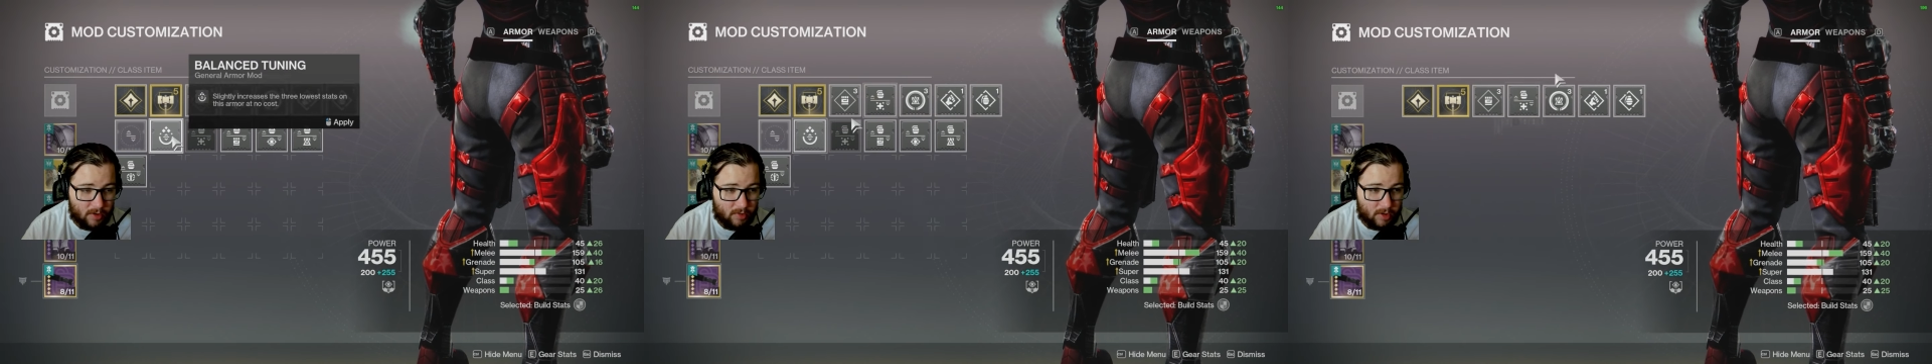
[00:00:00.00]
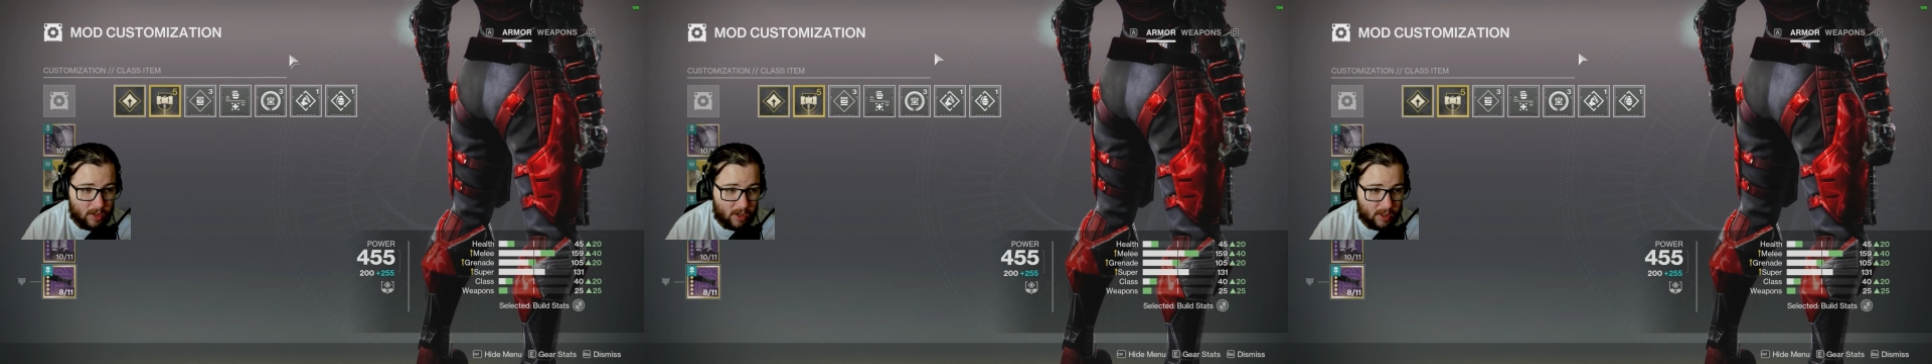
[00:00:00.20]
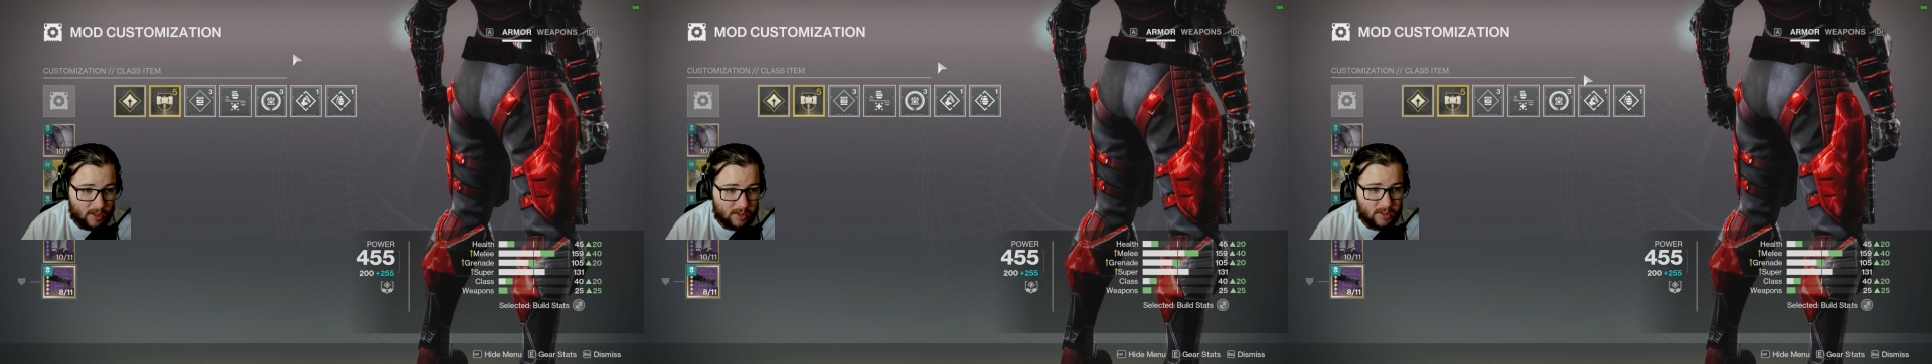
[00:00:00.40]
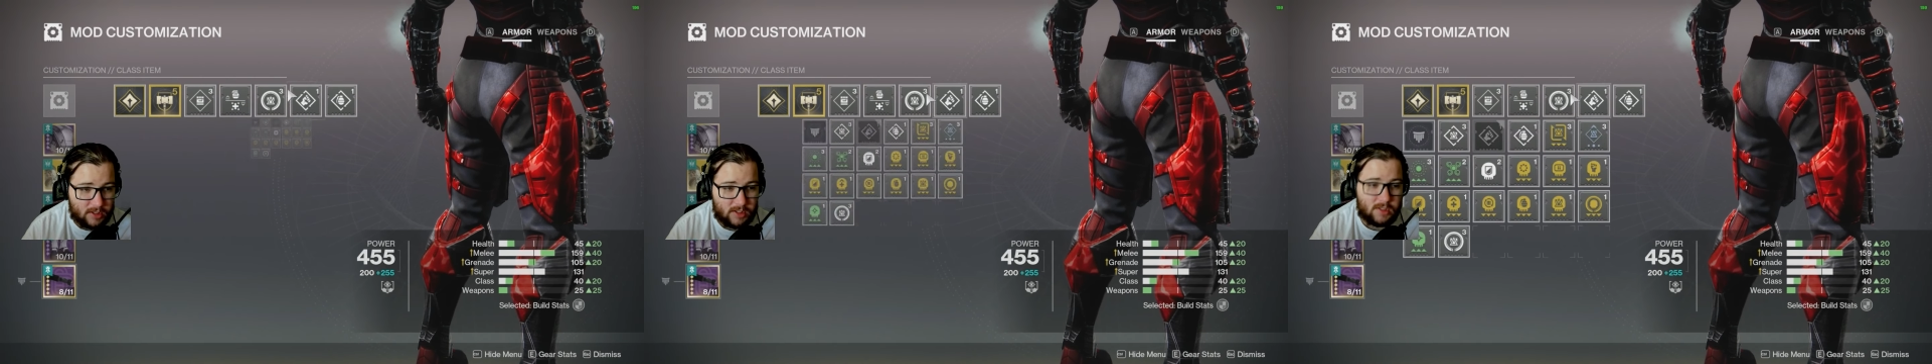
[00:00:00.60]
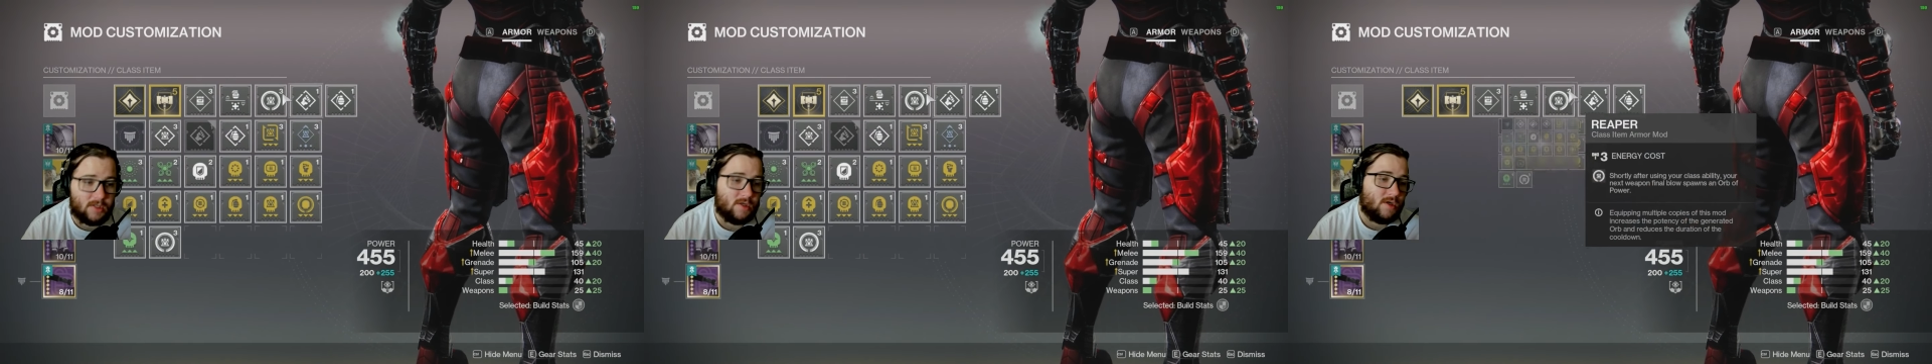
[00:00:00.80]

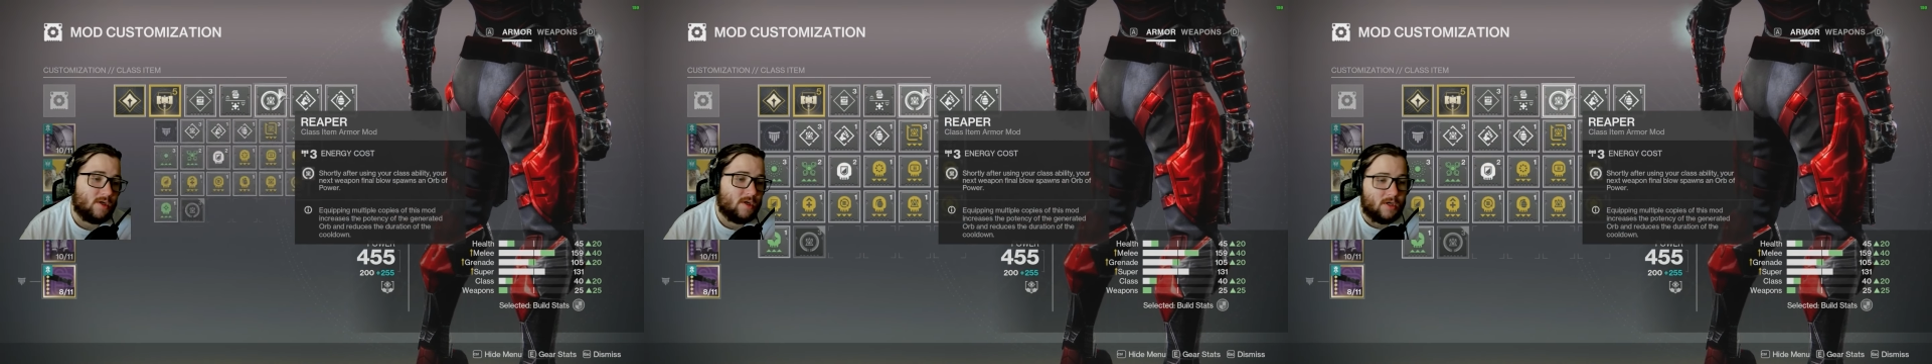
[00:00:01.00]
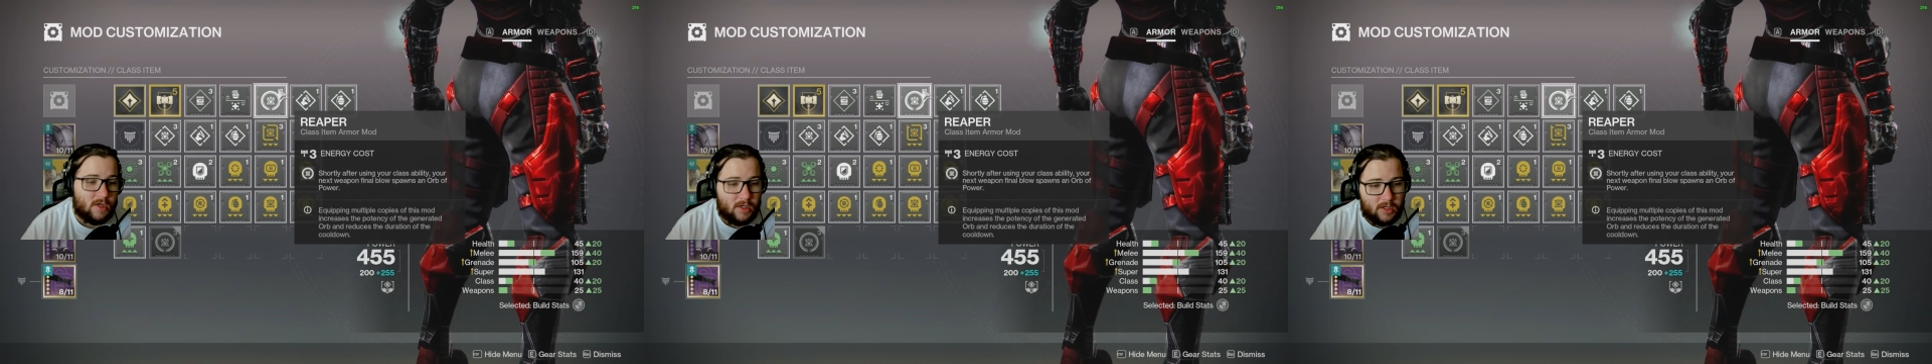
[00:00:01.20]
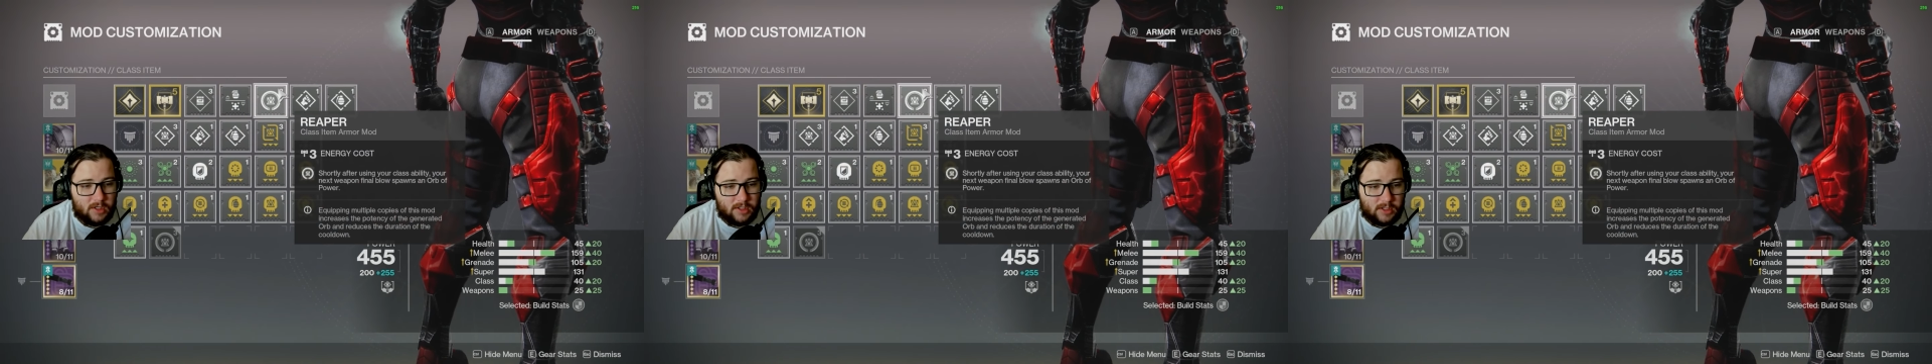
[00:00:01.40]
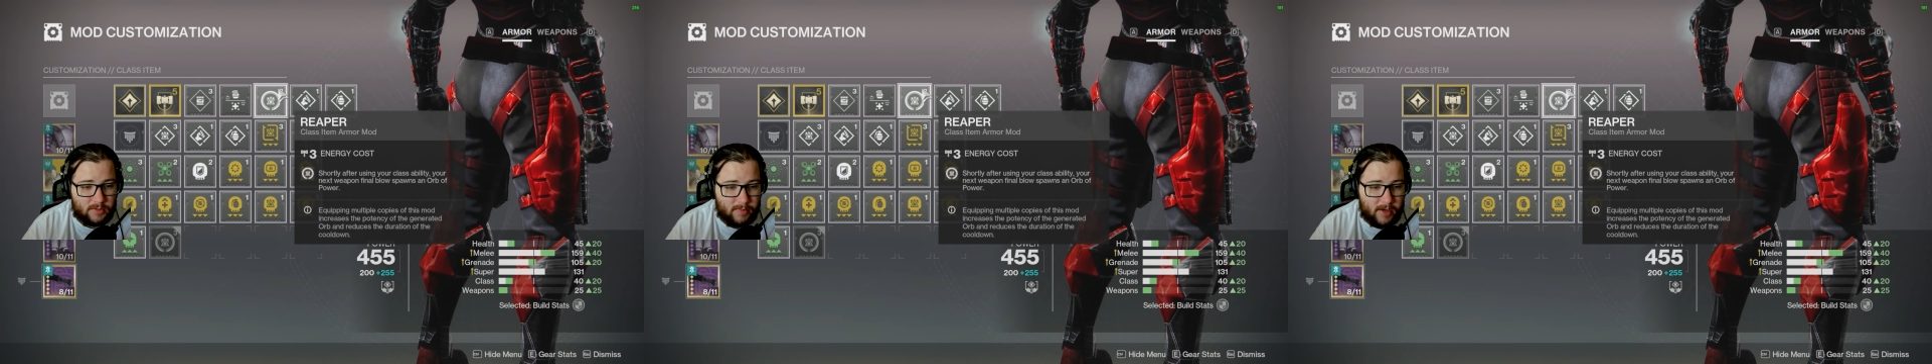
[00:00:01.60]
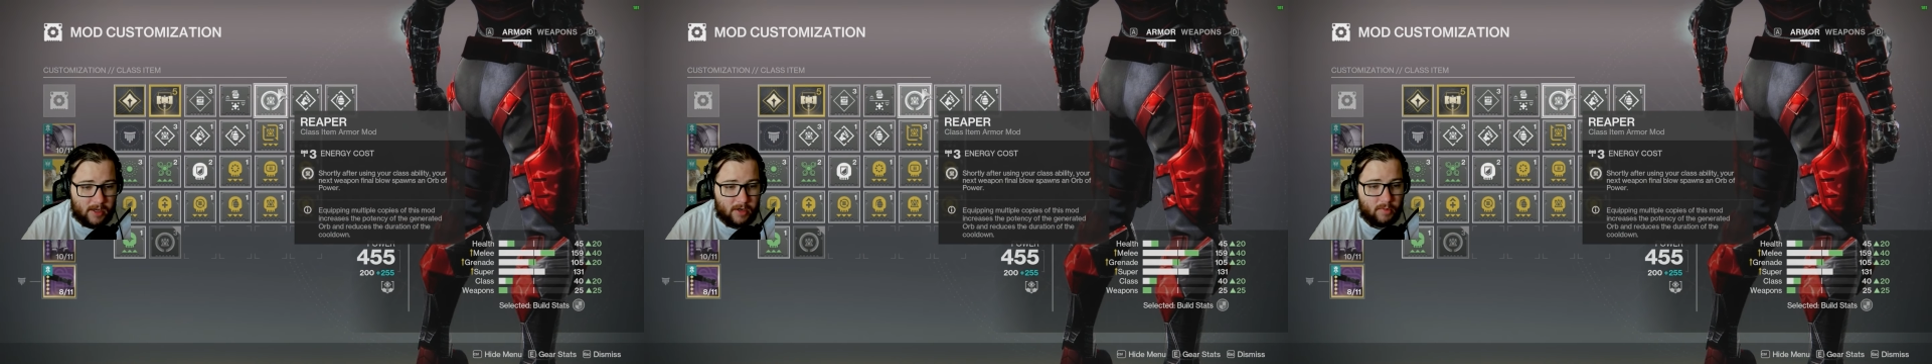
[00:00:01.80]
cost.
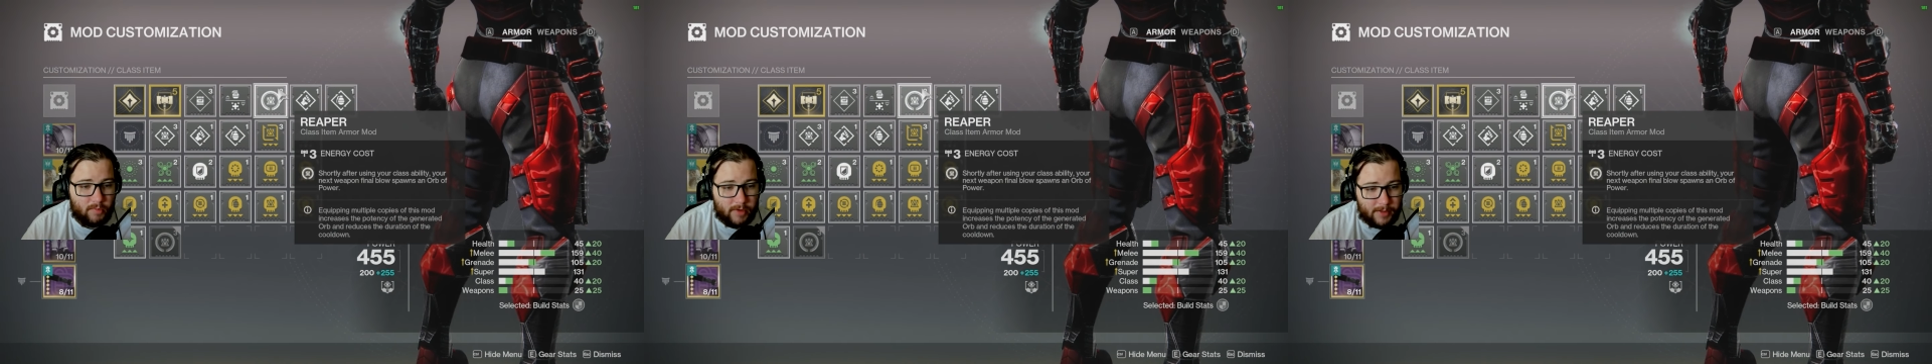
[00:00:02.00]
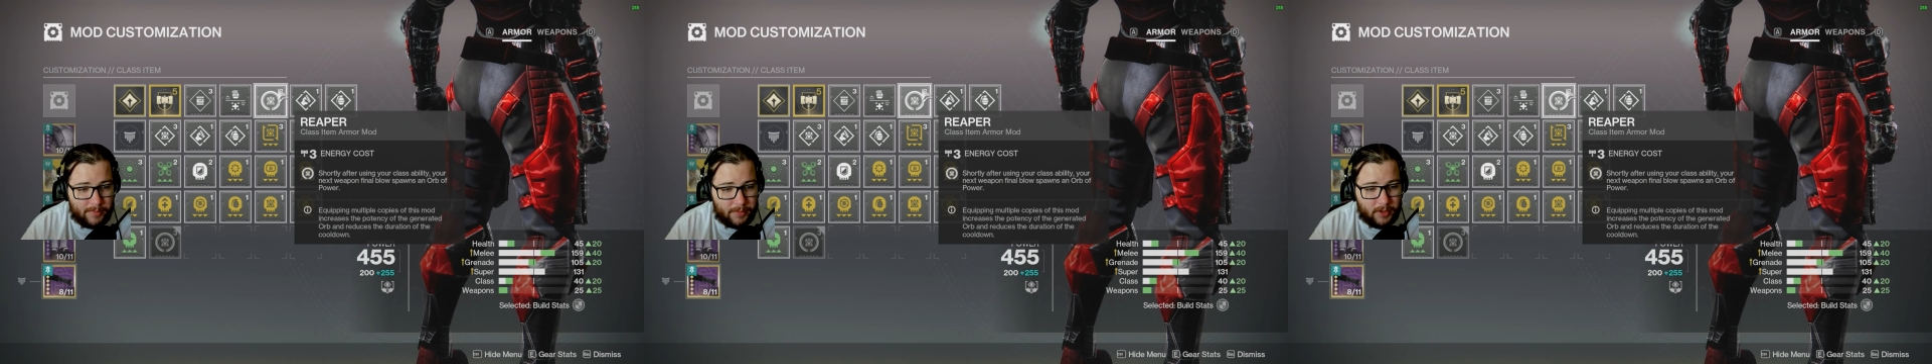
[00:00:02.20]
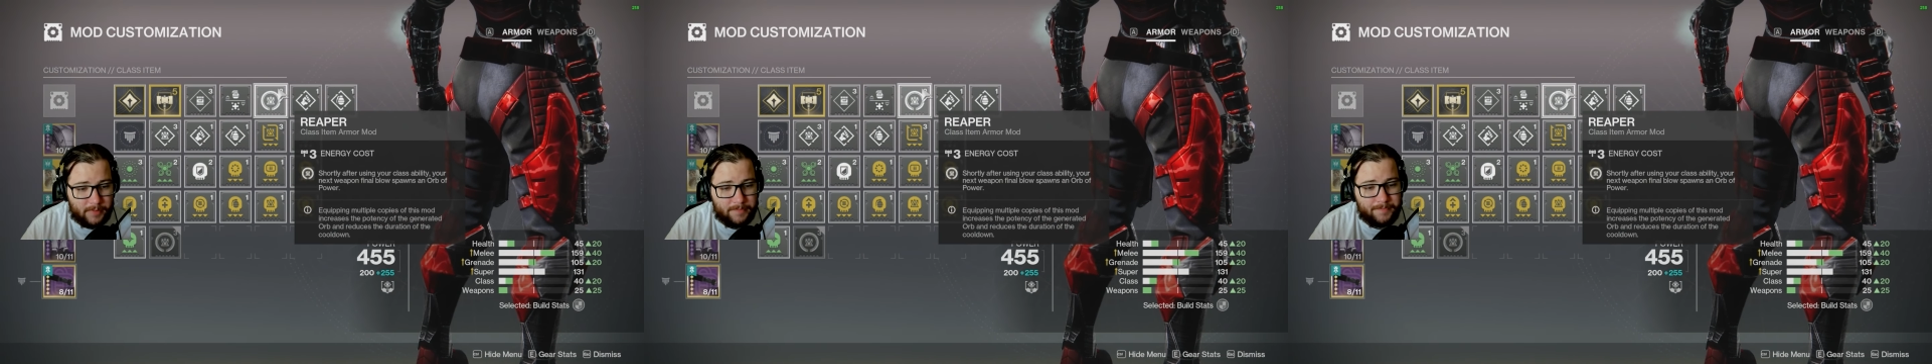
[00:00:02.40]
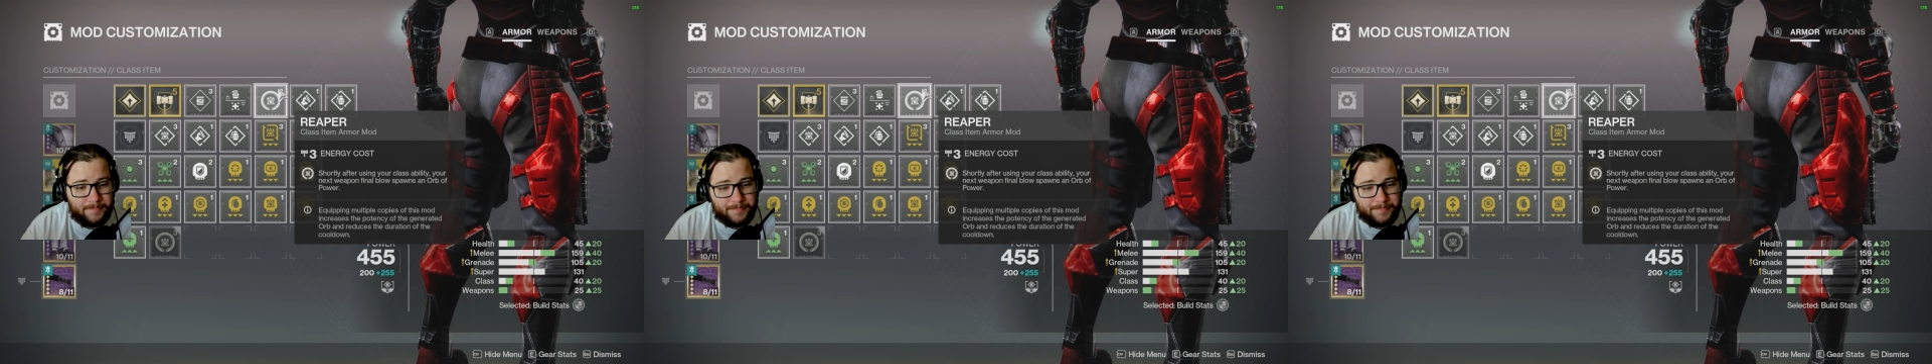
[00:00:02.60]
Doesn't matter. Reaper.